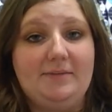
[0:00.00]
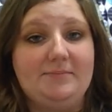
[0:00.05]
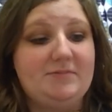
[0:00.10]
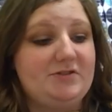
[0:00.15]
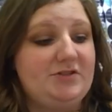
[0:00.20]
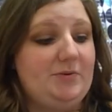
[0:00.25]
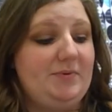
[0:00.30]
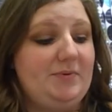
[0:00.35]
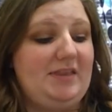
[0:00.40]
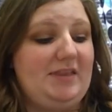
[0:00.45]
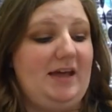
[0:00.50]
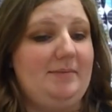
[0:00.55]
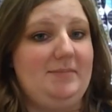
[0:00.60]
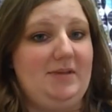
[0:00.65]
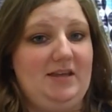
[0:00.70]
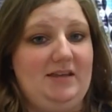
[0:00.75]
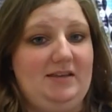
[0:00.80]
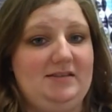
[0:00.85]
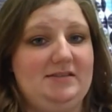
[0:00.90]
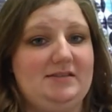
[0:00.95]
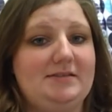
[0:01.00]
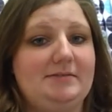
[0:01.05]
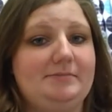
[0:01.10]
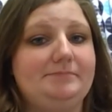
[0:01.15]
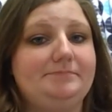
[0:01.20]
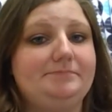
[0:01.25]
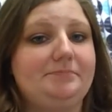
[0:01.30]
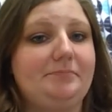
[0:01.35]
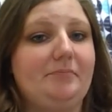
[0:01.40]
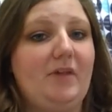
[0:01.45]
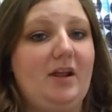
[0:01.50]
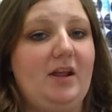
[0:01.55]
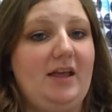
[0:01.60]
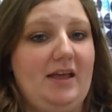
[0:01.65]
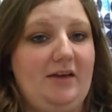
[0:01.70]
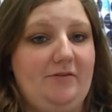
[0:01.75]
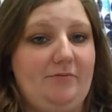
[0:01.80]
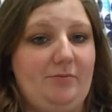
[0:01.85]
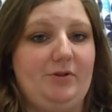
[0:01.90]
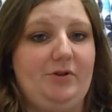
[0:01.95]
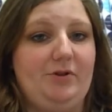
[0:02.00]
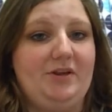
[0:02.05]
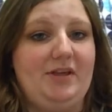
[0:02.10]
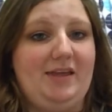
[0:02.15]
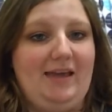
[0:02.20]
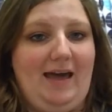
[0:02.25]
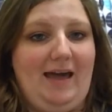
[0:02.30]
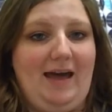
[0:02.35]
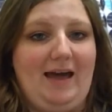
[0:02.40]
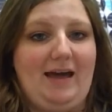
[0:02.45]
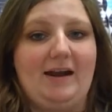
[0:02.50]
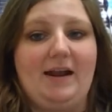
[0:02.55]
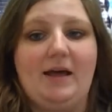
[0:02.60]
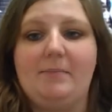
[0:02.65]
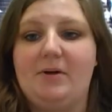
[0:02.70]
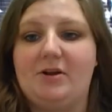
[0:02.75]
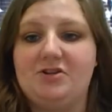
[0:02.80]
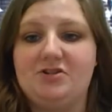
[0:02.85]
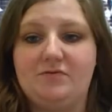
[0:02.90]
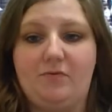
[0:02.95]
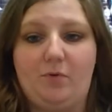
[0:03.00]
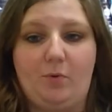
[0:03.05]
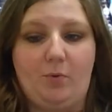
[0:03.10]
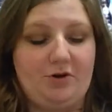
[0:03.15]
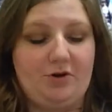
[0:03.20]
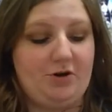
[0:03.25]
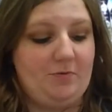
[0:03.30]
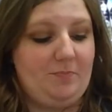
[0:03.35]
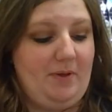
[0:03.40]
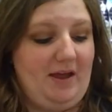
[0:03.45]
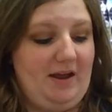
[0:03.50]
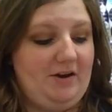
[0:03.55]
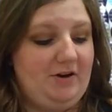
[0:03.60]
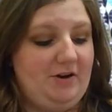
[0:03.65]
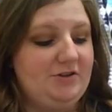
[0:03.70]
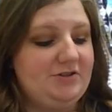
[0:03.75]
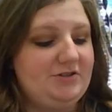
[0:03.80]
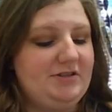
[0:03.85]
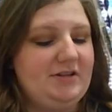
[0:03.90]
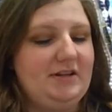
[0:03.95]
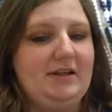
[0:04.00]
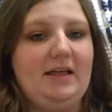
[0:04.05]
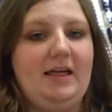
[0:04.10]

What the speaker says: So what that means, if we're looking at a bunch of ordered pairs,